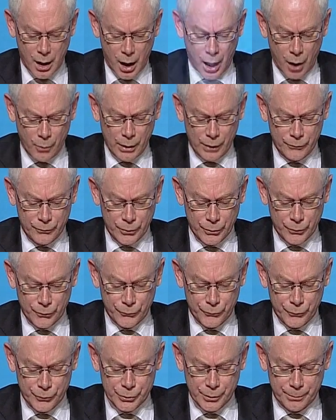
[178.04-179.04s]
However,
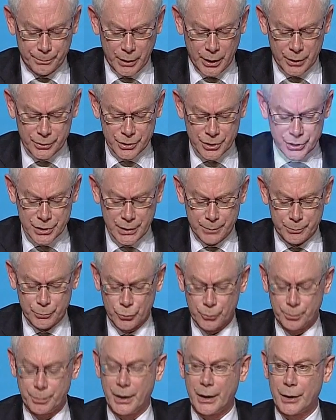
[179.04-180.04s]
for the
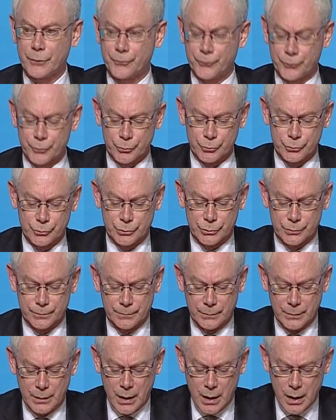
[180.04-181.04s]
partnership to bear fruit,
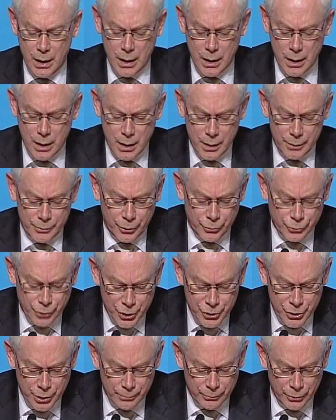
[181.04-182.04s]
the
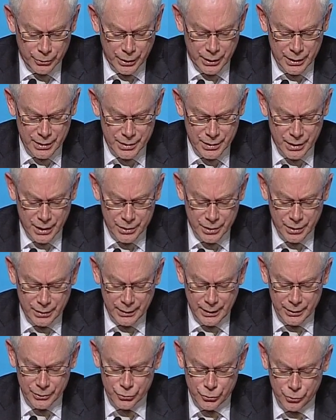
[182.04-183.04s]
Russian
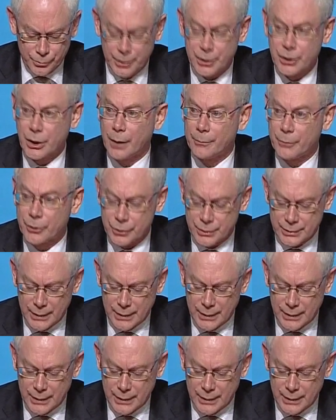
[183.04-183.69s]
modernization needs to become a